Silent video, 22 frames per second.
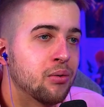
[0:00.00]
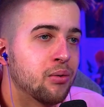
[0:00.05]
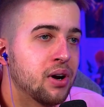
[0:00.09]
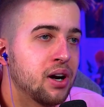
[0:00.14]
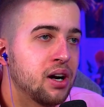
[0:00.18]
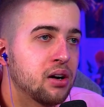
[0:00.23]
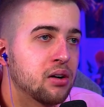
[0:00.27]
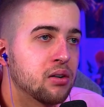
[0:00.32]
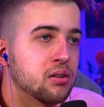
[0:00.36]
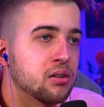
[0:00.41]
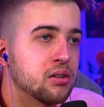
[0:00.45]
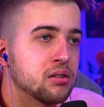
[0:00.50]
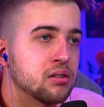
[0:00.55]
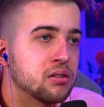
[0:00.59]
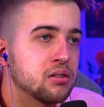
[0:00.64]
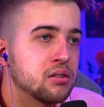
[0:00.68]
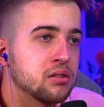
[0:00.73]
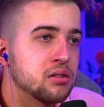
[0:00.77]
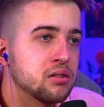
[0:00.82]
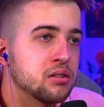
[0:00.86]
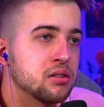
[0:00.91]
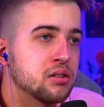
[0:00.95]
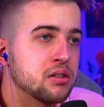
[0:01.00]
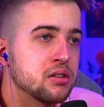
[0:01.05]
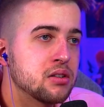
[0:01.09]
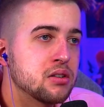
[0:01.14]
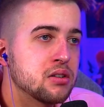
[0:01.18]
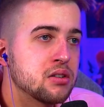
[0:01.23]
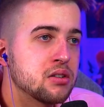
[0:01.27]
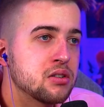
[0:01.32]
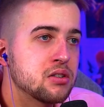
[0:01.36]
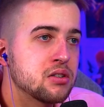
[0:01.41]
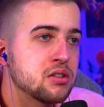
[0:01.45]
Wow.
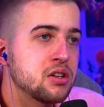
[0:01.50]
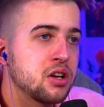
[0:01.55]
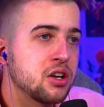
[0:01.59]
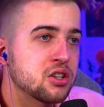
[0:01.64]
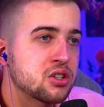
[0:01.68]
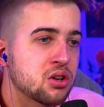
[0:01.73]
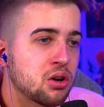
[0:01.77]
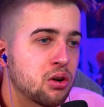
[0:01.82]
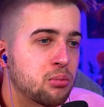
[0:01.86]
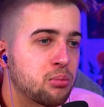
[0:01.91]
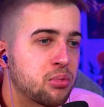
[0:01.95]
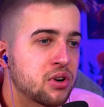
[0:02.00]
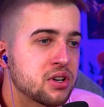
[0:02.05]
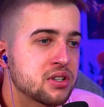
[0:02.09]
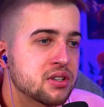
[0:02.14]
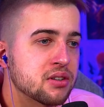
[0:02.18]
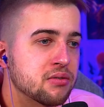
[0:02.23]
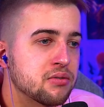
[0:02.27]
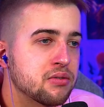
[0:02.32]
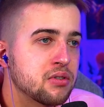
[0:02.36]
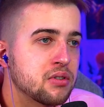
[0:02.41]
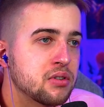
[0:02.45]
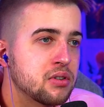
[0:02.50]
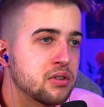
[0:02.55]
He's so impressive.